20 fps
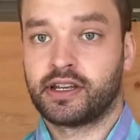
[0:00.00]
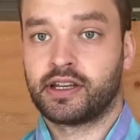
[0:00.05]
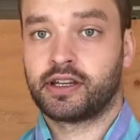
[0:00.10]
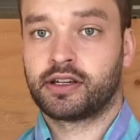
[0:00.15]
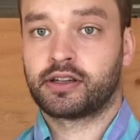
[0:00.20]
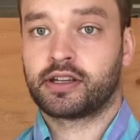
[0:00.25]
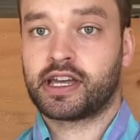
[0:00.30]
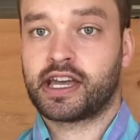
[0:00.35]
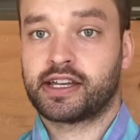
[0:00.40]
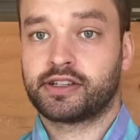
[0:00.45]

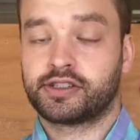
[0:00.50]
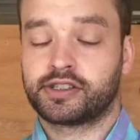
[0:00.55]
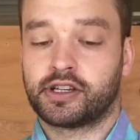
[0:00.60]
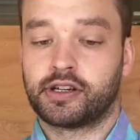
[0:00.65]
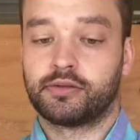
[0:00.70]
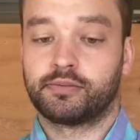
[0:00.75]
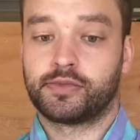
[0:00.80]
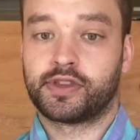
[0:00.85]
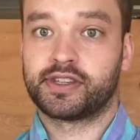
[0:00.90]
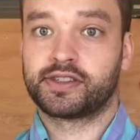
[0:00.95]
Okay,
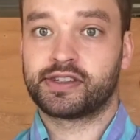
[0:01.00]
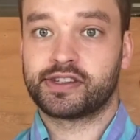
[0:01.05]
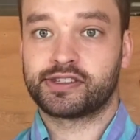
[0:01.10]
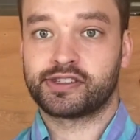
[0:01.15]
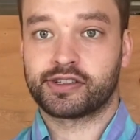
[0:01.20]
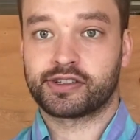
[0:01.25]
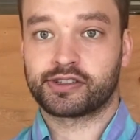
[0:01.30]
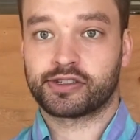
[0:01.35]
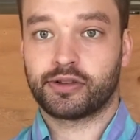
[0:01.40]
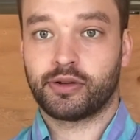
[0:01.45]
so this is the
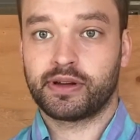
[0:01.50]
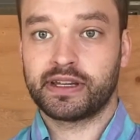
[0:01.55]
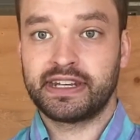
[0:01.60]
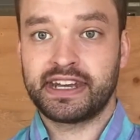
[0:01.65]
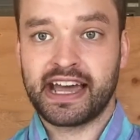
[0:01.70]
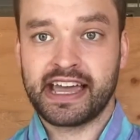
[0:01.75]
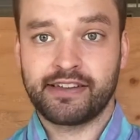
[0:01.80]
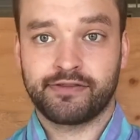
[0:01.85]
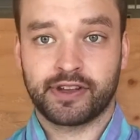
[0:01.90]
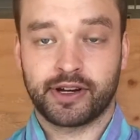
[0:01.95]
Sloyd
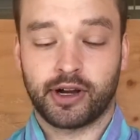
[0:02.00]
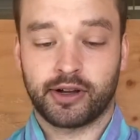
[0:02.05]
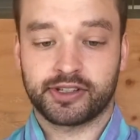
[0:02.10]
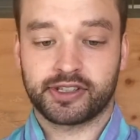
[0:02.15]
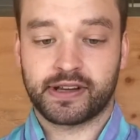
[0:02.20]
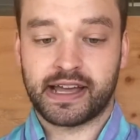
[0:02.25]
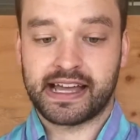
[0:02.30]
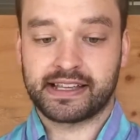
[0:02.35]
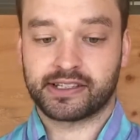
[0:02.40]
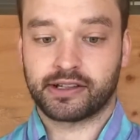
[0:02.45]
knife. It also
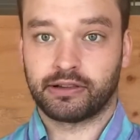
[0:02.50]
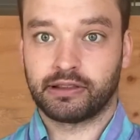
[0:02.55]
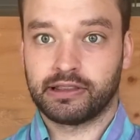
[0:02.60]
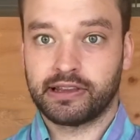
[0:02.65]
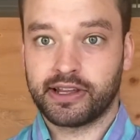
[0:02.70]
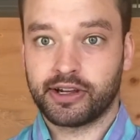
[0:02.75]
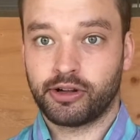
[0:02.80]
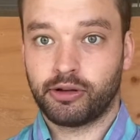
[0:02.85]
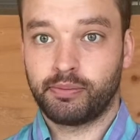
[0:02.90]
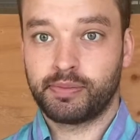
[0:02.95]
has a
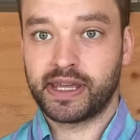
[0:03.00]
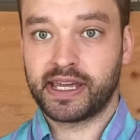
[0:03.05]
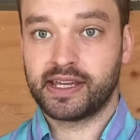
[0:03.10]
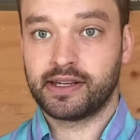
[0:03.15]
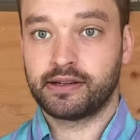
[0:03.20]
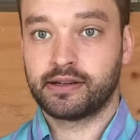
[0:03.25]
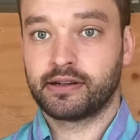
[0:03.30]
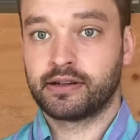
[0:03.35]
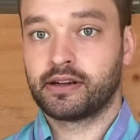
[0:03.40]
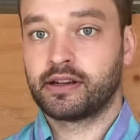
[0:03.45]
little bit
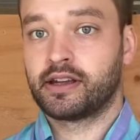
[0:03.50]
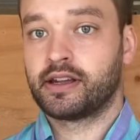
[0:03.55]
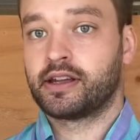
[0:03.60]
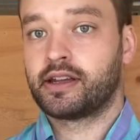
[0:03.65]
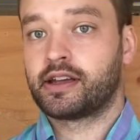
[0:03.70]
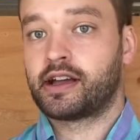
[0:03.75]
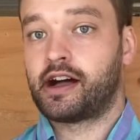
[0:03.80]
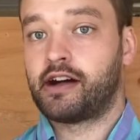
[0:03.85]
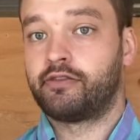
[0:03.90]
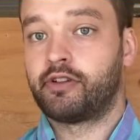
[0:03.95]

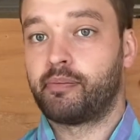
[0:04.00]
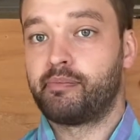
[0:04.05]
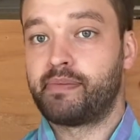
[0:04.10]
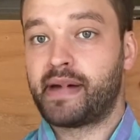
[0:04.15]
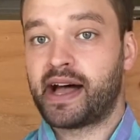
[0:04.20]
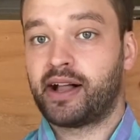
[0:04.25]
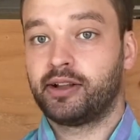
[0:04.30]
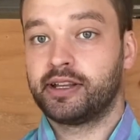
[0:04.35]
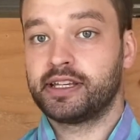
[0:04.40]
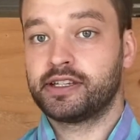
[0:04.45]
of a
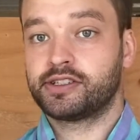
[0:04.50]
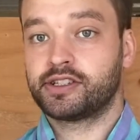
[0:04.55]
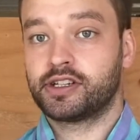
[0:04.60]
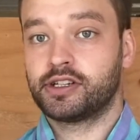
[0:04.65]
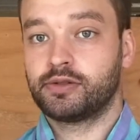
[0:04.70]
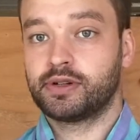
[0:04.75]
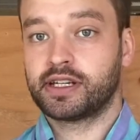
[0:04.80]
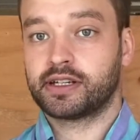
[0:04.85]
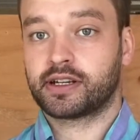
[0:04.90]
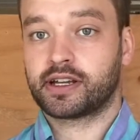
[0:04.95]
belly to
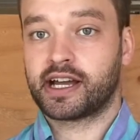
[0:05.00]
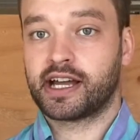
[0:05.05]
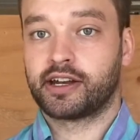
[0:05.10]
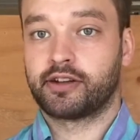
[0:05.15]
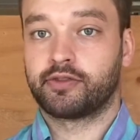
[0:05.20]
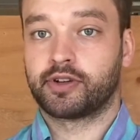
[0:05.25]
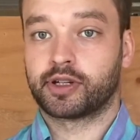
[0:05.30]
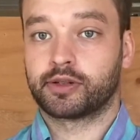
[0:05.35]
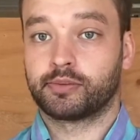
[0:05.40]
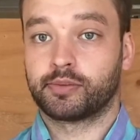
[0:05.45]
it, kind of
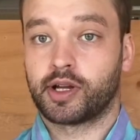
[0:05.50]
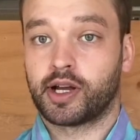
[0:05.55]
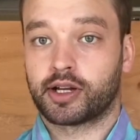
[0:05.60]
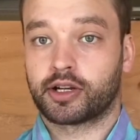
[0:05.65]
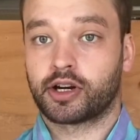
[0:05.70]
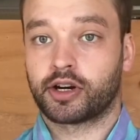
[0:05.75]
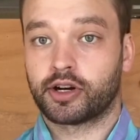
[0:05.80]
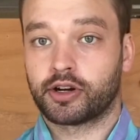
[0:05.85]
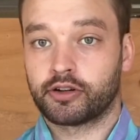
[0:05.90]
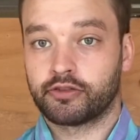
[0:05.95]
a
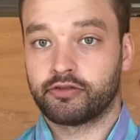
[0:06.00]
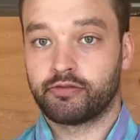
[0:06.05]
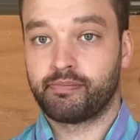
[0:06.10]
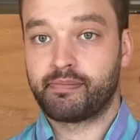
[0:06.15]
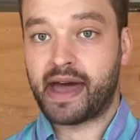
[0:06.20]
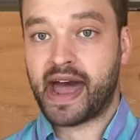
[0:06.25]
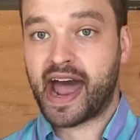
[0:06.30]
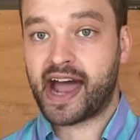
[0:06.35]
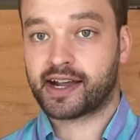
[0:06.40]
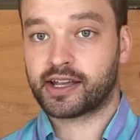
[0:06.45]
curved
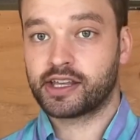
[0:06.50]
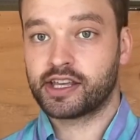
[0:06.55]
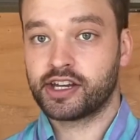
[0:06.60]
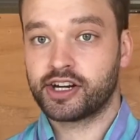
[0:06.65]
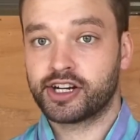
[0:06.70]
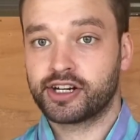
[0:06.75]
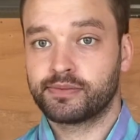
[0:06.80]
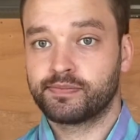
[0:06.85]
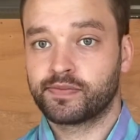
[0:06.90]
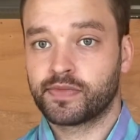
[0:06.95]
back
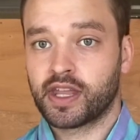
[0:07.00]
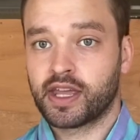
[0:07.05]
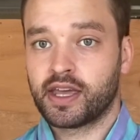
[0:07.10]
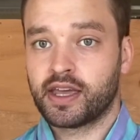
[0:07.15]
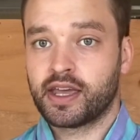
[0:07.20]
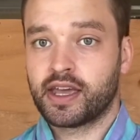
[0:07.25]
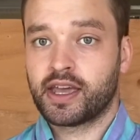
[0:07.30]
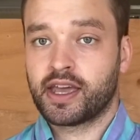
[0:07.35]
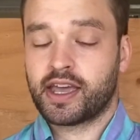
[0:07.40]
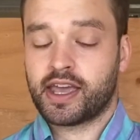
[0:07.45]
here.
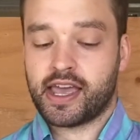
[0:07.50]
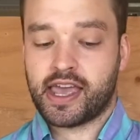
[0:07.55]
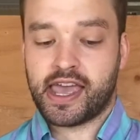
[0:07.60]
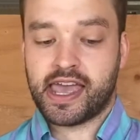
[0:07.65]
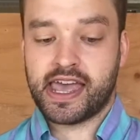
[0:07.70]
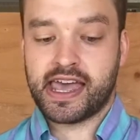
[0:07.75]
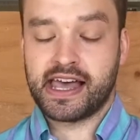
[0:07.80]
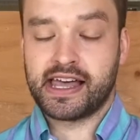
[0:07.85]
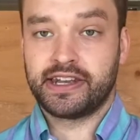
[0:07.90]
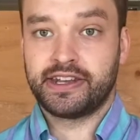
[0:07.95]

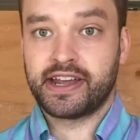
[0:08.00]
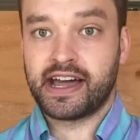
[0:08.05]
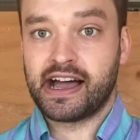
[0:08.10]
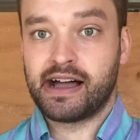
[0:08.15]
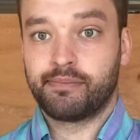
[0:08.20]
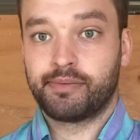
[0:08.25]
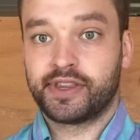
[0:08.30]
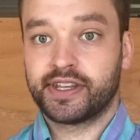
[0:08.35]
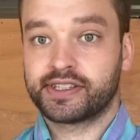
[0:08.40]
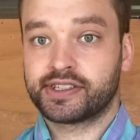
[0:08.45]
And
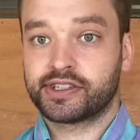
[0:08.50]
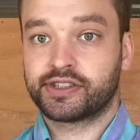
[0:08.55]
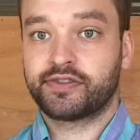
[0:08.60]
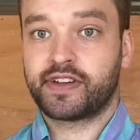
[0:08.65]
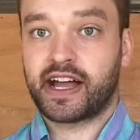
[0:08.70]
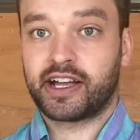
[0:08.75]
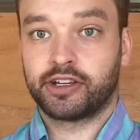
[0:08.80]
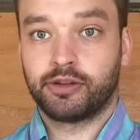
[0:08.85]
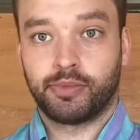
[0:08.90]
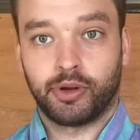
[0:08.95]
this is
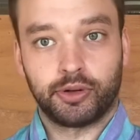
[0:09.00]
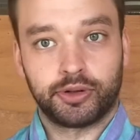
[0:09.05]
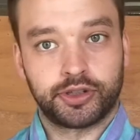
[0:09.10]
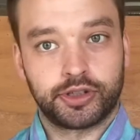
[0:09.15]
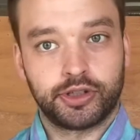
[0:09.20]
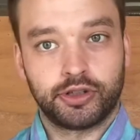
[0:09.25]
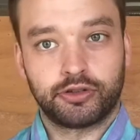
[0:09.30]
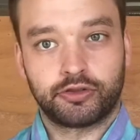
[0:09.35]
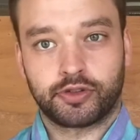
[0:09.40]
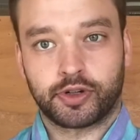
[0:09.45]
valuable
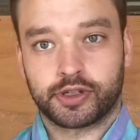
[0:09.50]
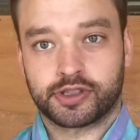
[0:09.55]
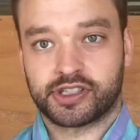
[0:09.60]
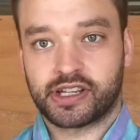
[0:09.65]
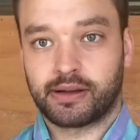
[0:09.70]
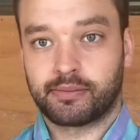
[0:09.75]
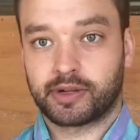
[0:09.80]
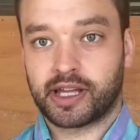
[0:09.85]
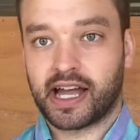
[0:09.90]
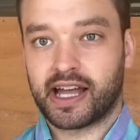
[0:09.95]
too for
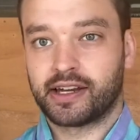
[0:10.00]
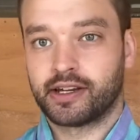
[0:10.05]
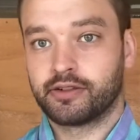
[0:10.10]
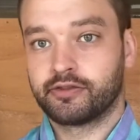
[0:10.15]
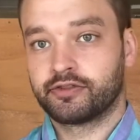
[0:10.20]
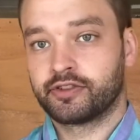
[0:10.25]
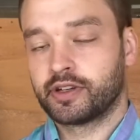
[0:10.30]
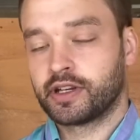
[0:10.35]
some kind of